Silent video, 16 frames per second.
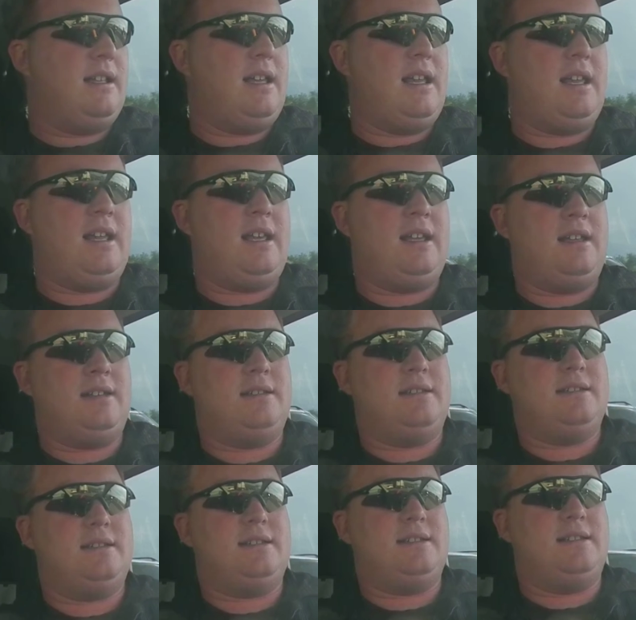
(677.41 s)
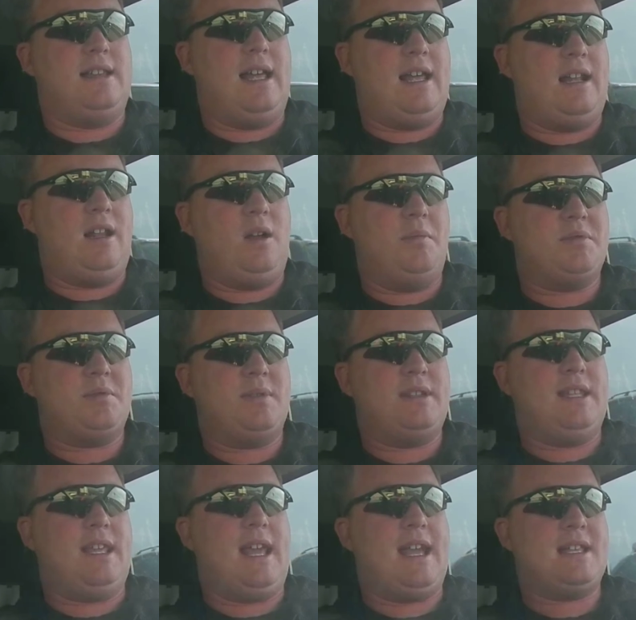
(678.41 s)
and that helps with
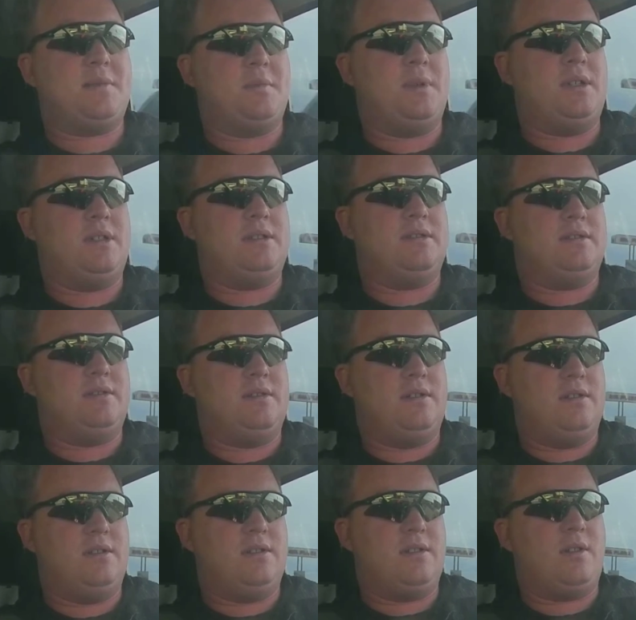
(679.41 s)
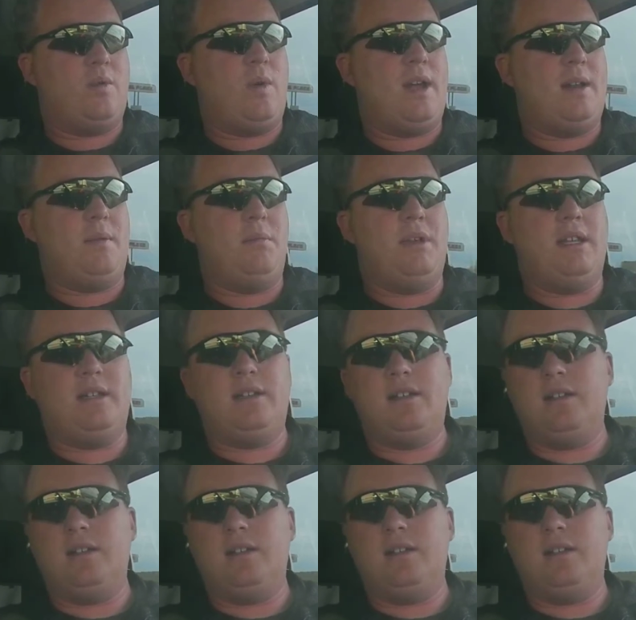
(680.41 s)
the asthma quite a bit.